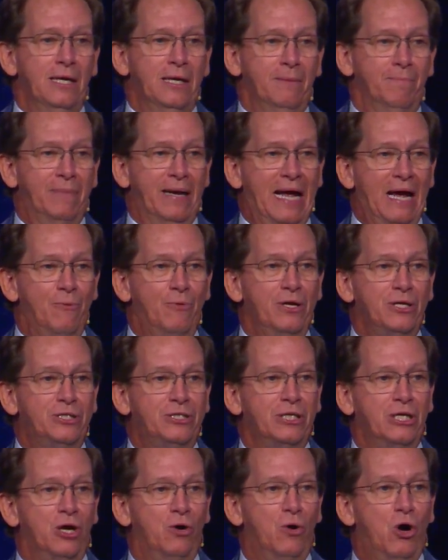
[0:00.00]
But I want us
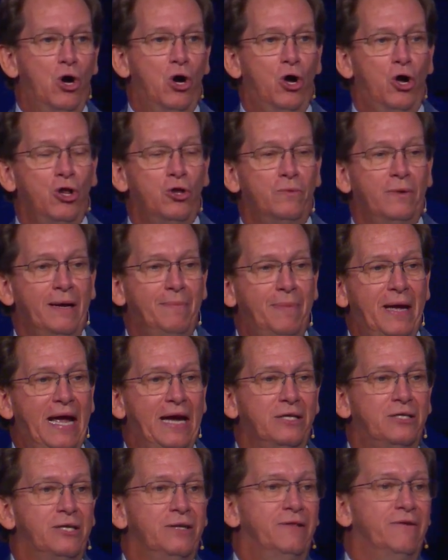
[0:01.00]
to go all the way
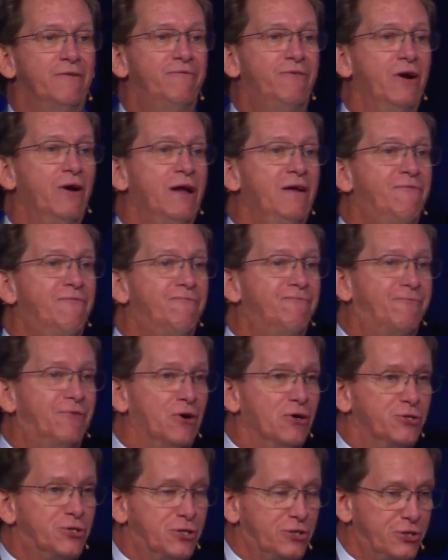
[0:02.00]
back to the very
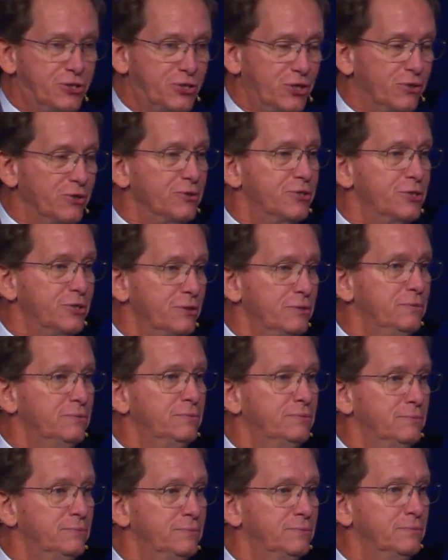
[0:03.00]
first church,
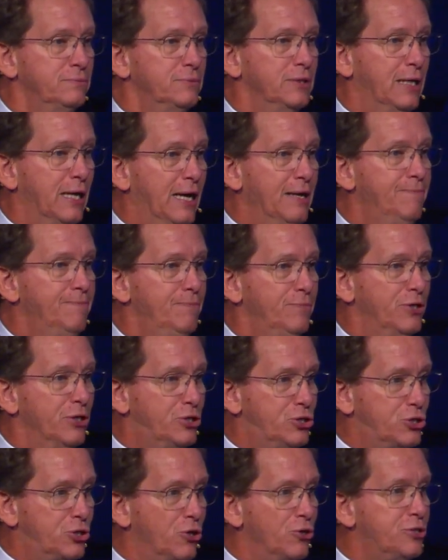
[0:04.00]
okay? The
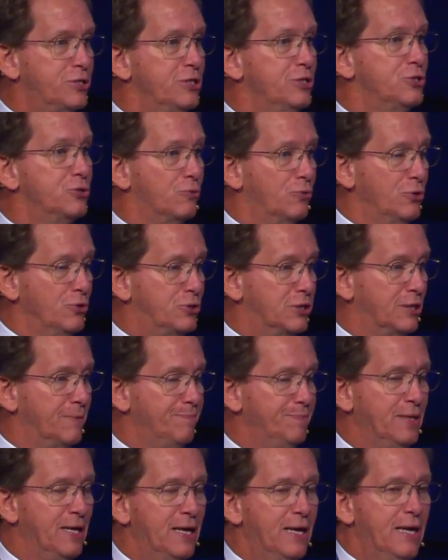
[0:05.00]
church in
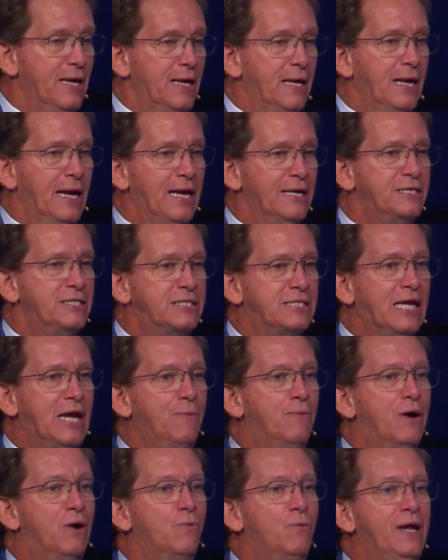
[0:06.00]
Jerusalem, and see
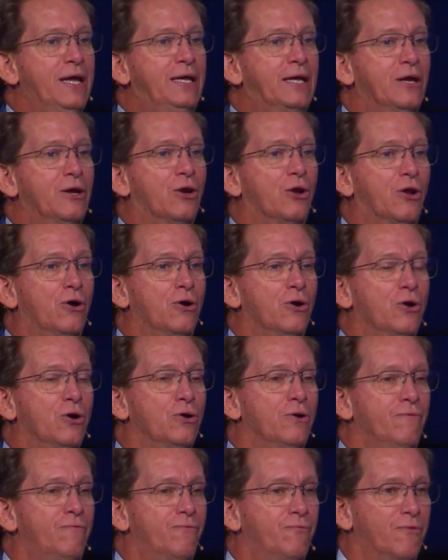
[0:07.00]
what we can
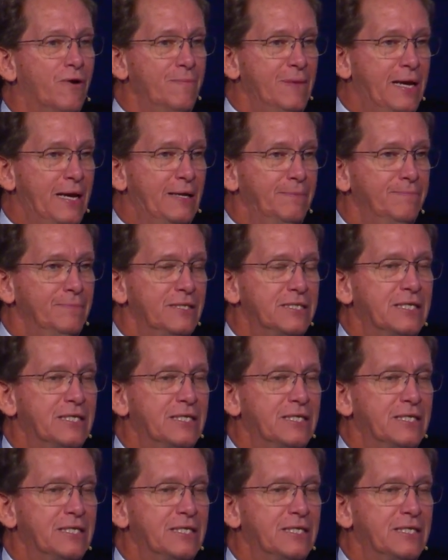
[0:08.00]
learn from it.